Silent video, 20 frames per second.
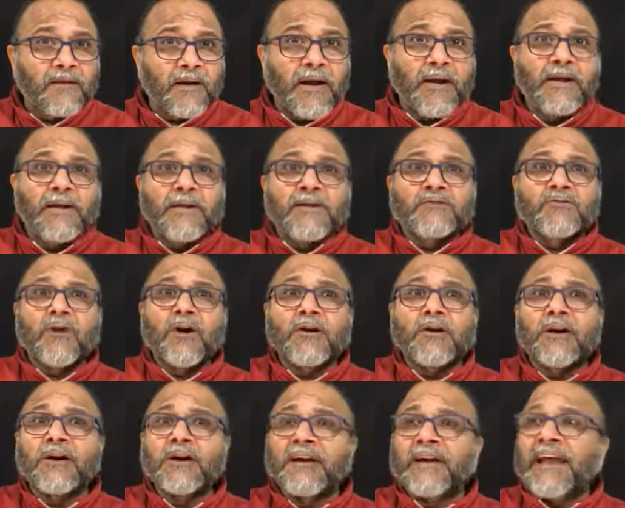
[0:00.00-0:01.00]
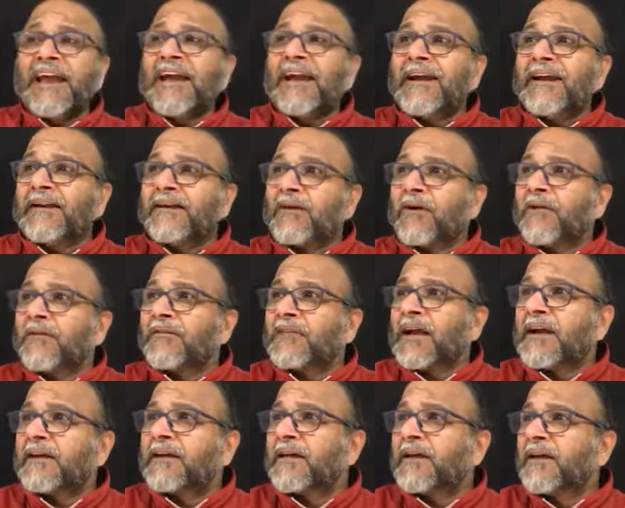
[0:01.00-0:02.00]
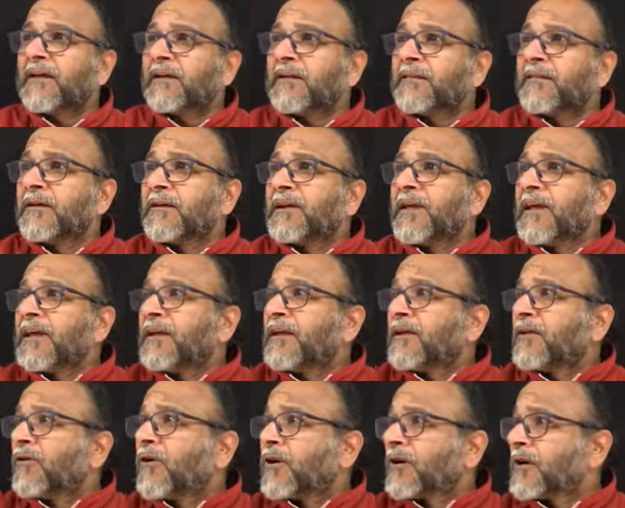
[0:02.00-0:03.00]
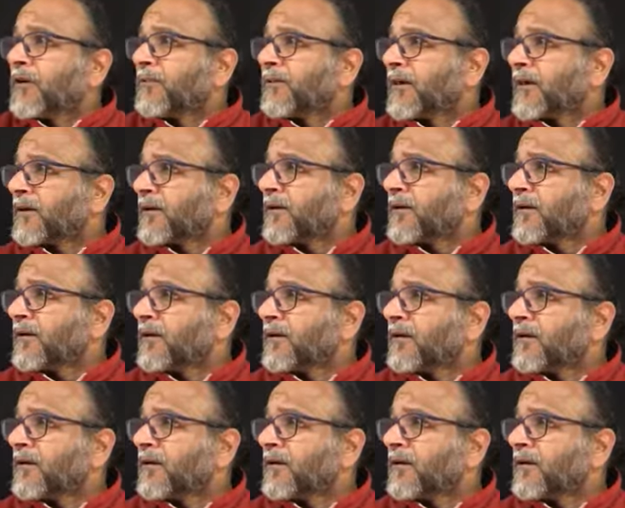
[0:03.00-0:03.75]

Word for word: and he's got a date that day the day he got liberated